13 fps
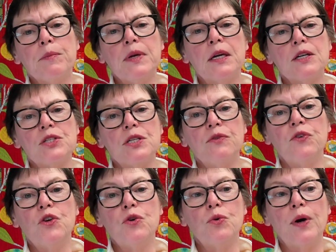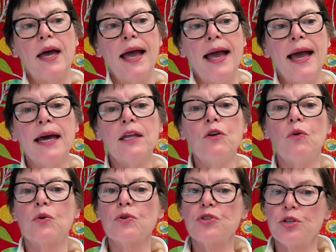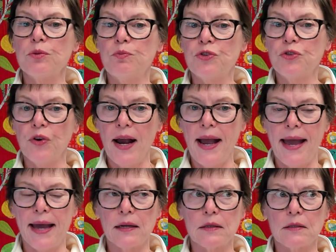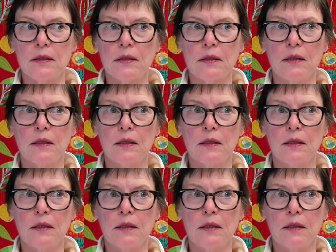Because if you add or subtract